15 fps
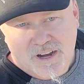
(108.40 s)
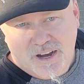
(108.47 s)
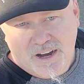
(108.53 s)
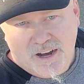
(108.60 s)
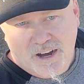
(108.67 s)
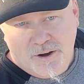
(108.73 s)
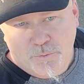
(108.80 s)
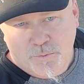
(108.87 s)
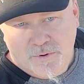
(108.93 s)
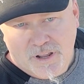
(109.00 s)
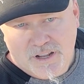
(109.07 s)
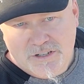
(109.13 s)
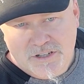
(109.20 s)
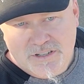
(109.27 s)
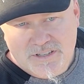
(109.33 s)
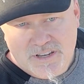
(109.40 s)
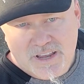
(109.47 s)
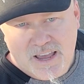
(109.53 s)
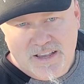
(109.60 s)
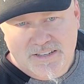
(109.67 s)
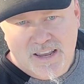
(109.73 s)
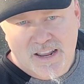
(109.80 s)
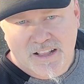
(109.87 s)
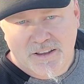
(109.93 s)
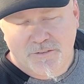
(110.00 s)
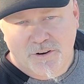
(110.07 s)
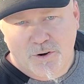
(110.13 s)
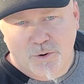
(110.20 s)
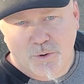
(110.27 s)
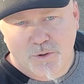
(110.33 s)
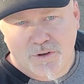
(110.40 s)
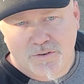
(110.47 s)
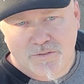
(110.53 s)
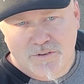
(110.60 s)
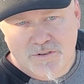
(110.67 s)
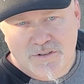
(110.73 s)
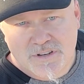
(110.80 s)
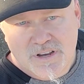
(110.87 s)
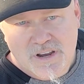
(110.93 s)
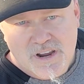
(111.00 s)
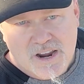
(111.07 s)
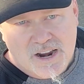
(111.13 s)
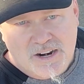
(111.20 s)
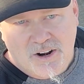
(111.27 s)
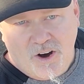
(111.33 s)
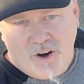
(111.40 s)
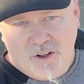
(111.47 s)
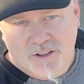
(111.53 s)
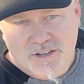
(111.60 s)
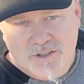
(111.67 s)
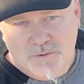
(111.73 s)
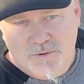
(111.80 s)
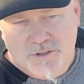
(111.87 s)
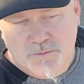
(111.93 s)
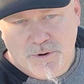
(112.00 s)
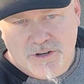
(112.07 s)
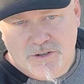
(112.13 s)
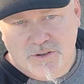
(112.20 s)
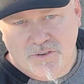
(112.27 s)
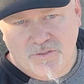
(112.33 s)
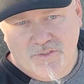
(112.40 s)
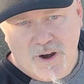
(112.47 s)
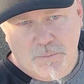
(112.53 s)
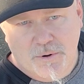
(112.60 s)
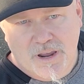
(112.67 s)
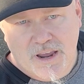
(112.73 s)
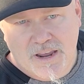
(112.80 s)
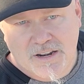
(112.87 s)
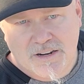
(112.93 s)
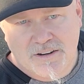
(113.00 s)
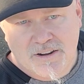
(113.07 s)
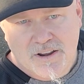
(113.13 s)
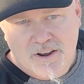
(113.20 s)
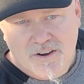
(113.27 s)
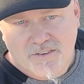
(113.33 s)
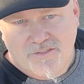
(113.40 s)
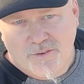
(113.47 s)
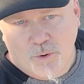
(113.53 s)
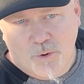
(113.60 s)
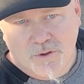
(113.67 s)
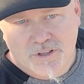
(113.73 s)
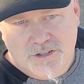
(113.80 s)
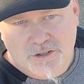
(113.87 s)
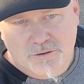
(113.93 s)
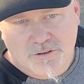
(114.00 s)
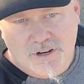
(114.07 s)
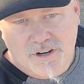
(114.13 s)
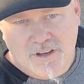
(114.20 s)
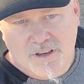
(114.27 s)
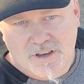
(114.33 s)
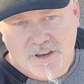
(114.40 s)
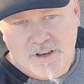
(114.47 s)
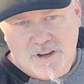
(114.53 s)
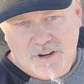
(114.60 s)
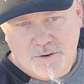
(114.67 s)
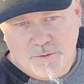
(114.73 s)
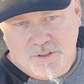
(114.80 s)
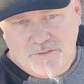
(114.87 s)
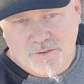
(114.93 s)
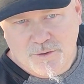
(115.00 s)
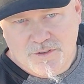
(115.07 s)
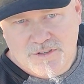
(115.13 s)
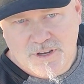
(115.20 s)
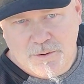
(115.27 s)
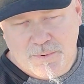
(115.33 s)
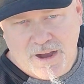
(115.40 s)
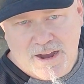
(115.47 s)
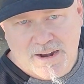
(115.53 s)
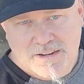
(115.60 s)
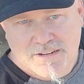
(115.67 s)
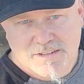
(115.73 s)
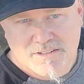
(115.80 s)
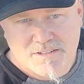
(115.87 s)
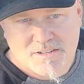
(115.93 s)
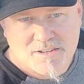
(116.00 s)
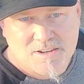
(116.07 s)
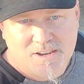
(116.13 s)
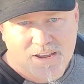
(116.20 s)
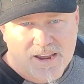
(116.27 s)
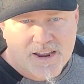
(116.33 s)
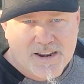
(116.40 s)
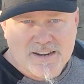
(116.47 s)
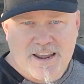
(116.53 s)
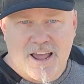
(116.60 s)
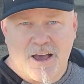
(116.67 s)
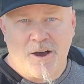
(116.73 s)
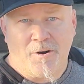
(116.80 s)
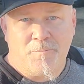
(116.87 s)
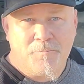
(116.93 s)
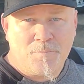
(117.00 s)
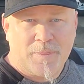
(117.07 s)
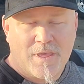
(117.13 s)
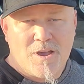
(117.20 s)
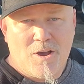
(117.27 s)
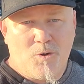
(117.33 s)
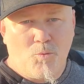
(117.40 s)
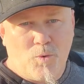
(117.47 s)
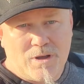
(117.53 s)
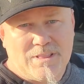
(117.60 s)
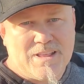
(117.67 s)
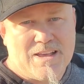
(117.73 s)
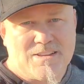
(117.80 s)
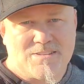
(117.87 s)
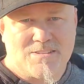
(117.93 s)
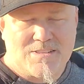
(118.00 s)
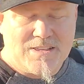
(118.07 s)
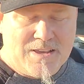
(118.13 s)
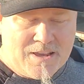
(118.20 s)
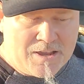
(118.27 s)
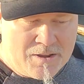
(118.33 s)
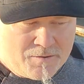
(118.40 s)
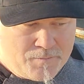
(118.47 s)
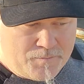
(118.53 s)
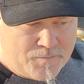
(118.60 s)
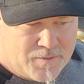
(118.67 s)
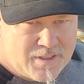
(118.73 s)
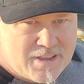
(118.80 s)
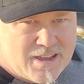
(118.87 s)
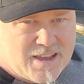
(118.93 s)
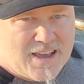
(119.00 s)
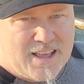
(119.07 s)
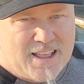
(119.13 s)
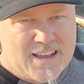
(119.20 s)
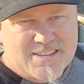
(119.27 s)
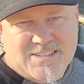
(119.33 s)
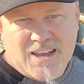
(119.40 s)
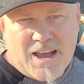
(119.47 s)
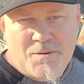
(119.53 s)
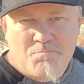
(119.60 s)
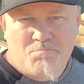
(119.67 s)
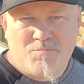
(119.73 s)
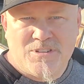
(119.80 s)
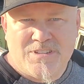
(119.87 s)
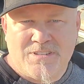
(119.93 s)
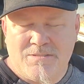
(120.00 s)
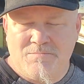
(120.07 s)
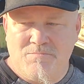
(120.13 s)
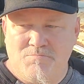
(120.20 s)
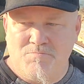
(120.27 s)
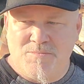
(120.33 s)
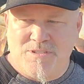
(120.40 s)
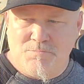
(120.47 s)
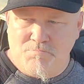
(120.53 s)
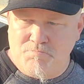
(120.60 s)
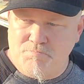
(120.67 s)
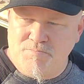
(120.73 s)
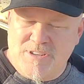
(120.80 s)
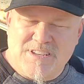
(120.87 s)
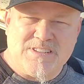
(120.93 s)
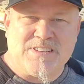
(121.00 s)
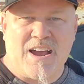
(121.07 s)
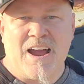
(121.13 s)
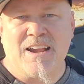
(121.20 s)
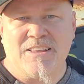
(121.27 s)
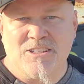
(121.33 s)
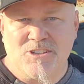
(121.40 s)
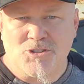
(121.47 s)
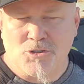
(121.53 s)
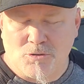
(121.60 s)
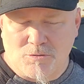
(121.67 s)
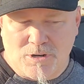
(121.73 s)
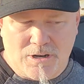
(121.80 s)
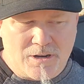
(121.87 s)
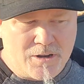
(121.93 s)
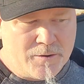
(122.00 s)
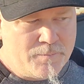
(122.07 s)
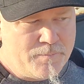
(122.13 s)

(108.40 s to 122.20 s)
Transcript: As you can see, it has cantilever coilovers, and all this was special fabricated for this truck with a fuel cell behind it. Now, one last thing, like I said, I designed this truck